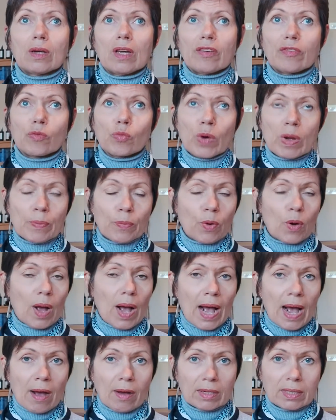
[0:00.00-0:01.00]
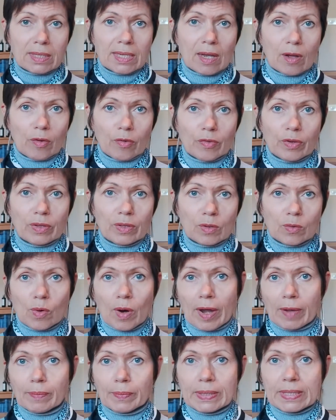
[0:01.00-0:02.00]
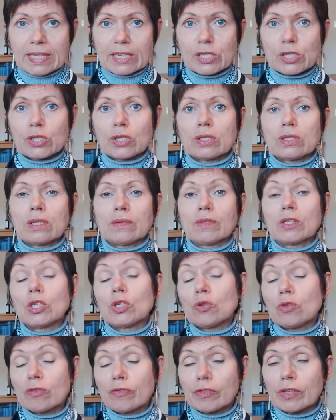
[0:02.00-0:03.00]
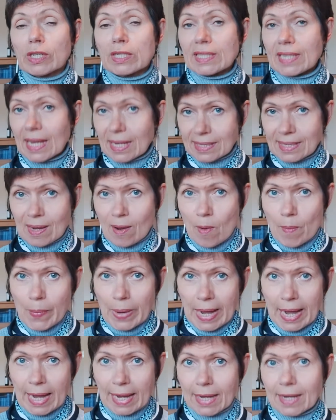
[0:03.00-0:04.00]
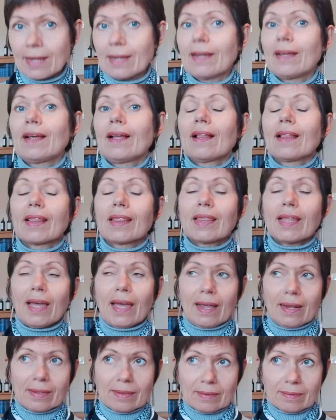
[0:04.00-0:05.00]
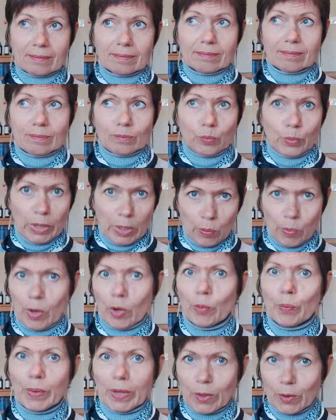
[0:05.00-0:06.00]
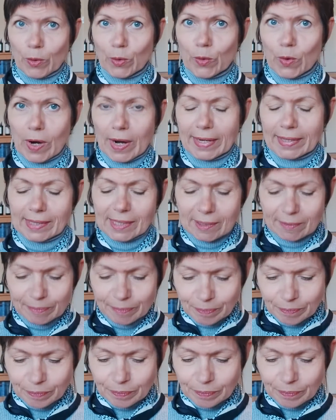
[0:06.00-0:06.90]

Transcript: if we put ourselves in the right position and the universe has our back, then we will be all right.